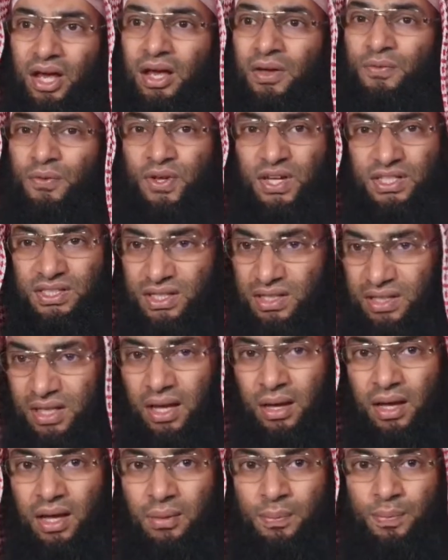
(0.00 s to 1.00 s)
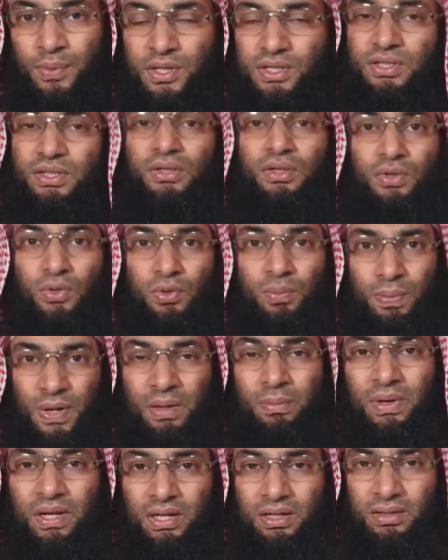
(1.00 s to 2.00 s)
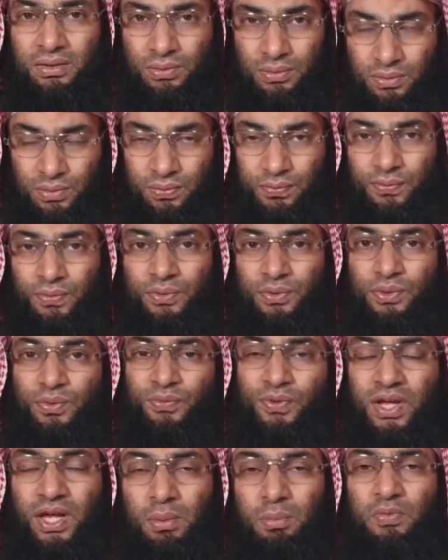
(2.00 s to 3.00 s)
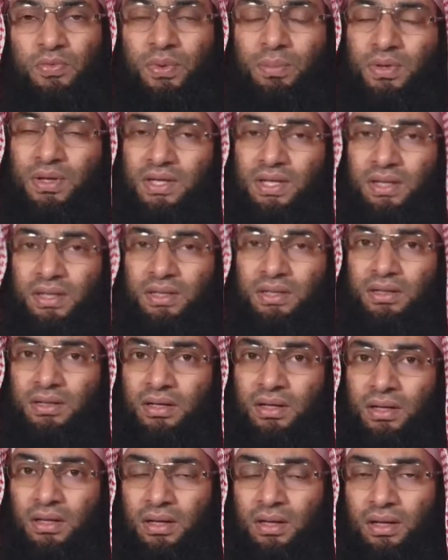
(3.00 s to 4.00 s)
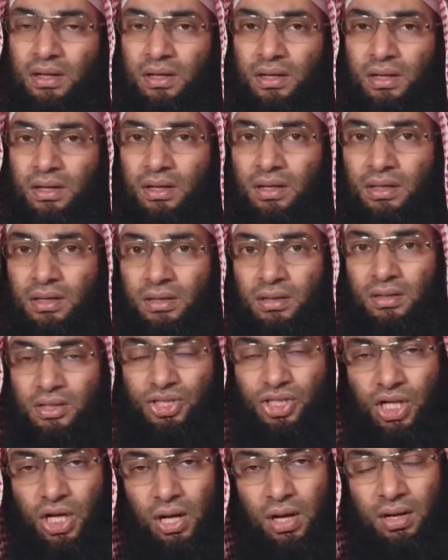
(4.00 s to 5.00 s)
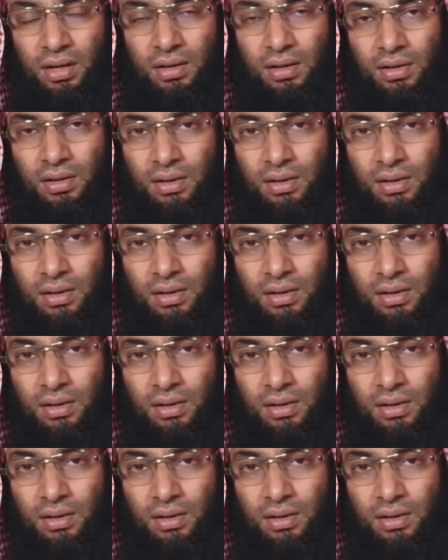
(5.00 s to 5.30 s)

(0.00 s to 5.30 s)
If he's in the prison, you'll pay money to free him from the jail.